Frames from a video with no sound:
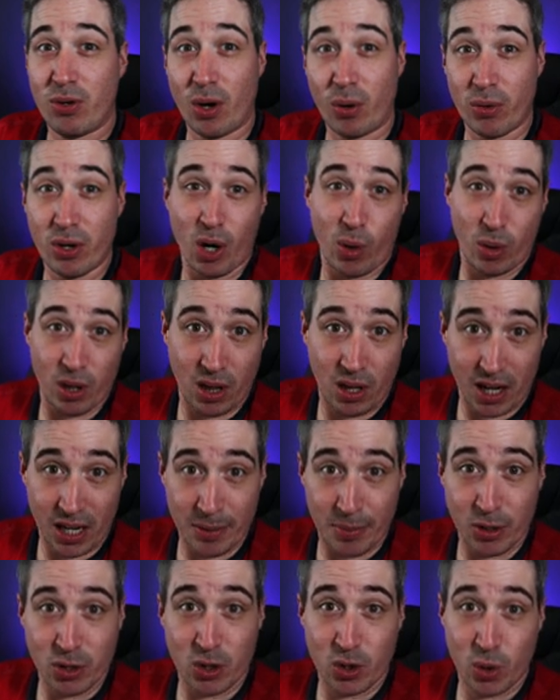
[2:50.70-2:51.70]
don't know a lot
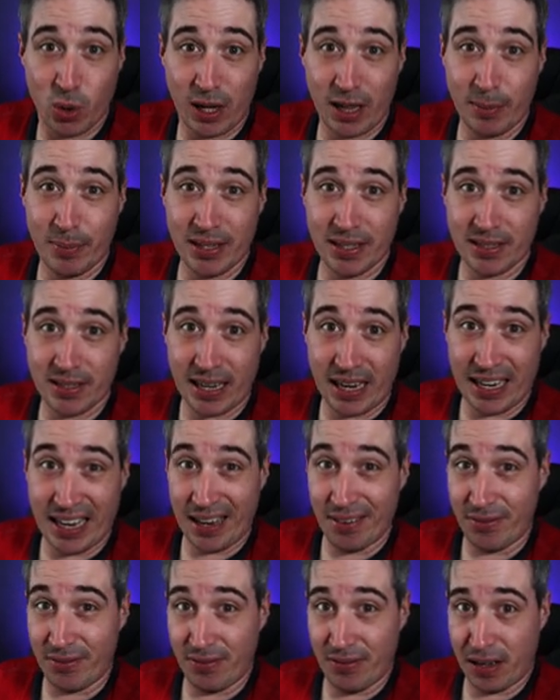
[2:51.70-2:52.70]
about pseudo elements, I
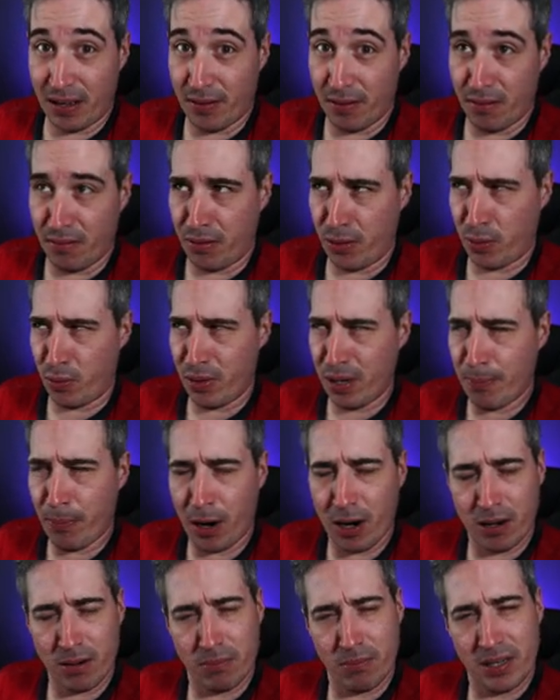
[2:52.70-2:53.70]
have a
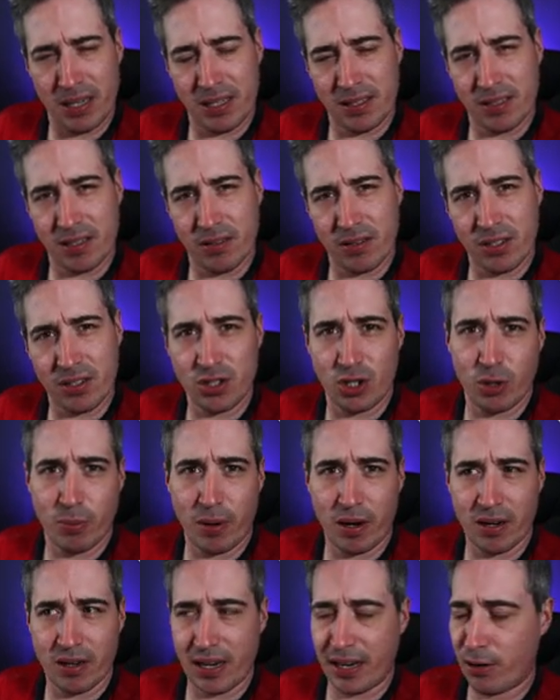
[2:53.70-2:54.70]
three-part miniseries,
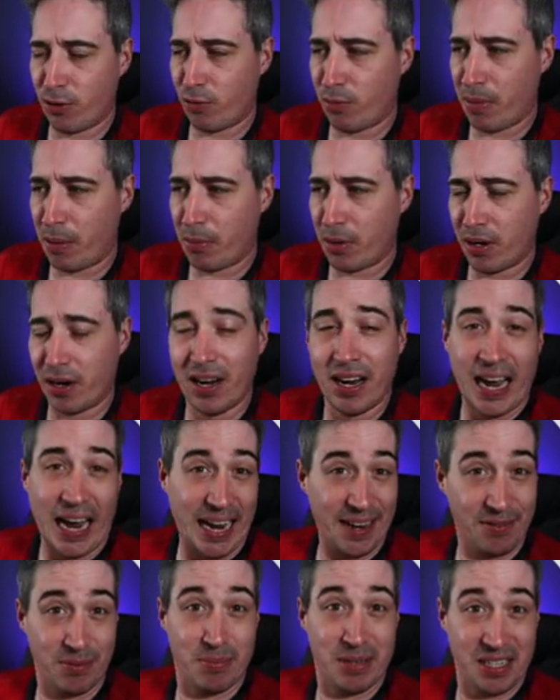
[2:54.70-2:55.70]
two-part, I don't remember.
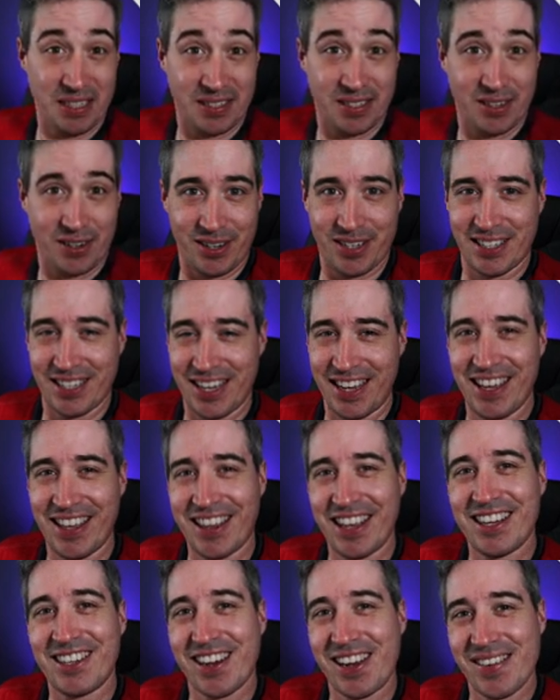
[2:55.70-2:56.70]
I have a miniseries
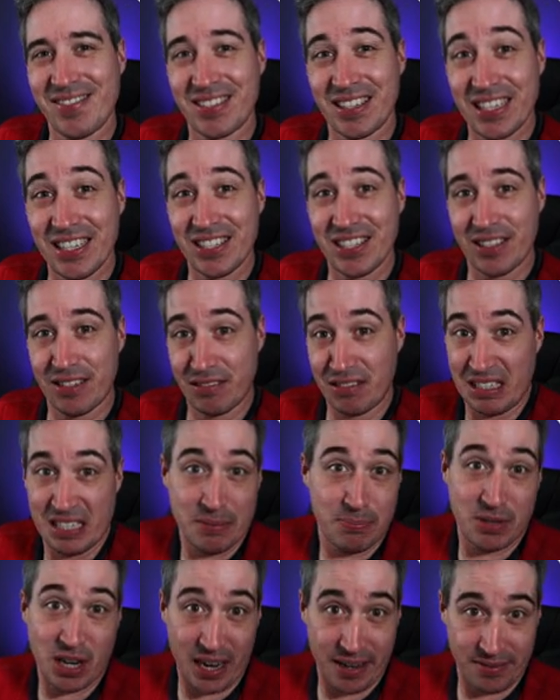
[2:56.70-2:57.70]
that dives in,
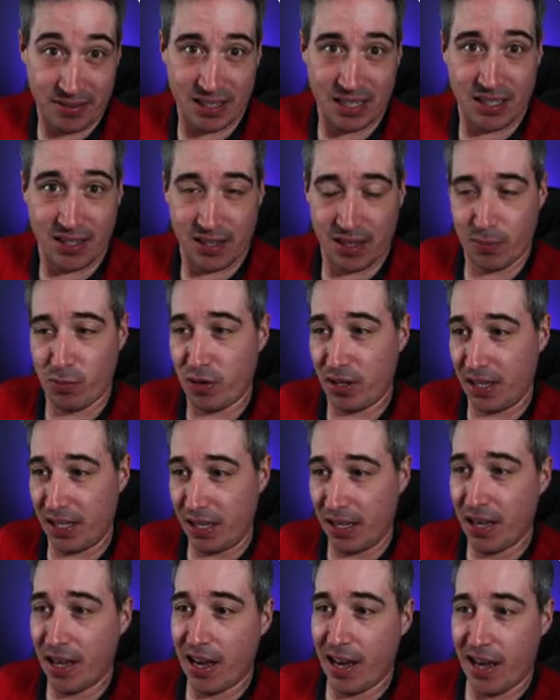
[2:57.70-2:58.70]
deep dives into them
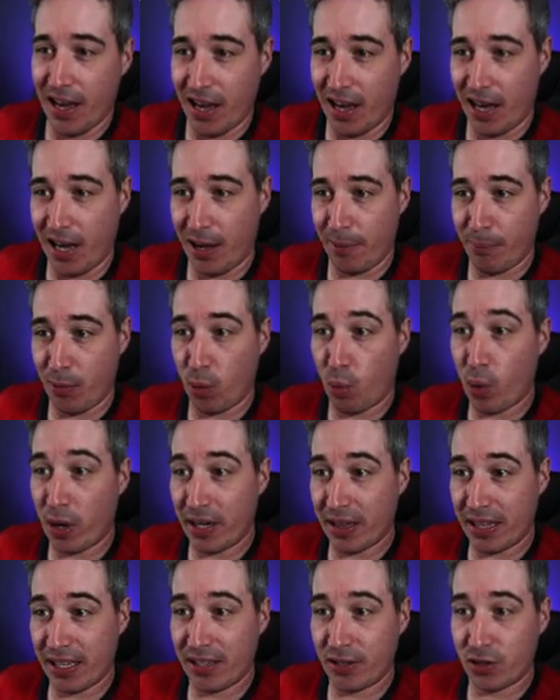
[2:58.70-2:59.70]
really. Um, but
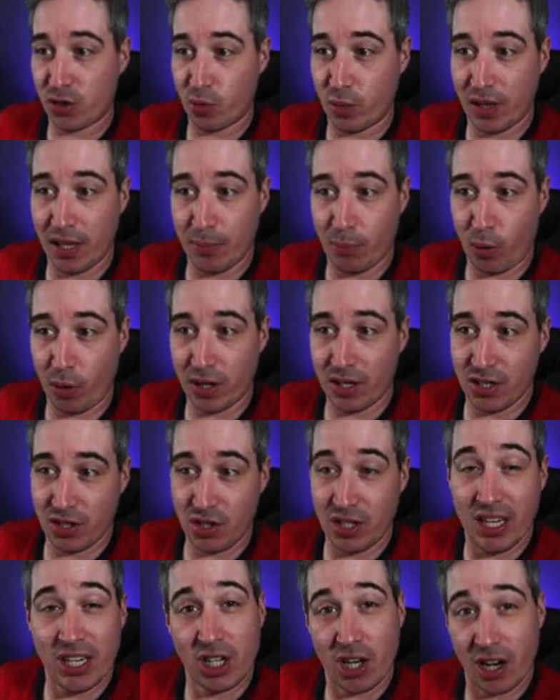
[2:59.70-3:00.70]
one thing that's really important is
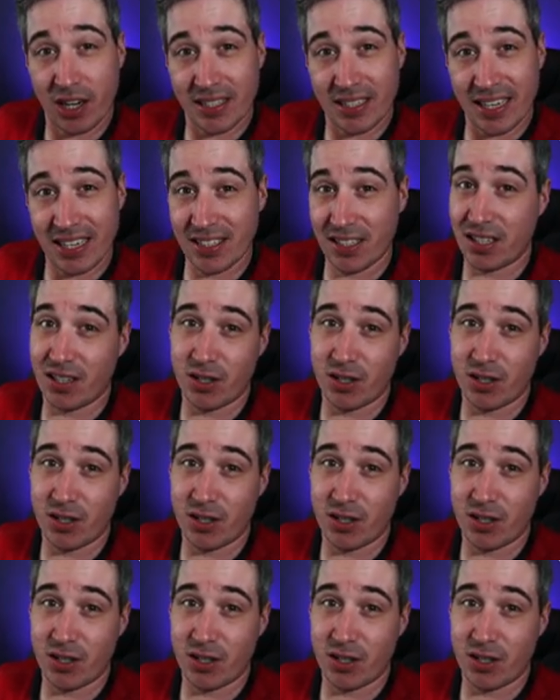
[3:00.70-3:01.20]
you need content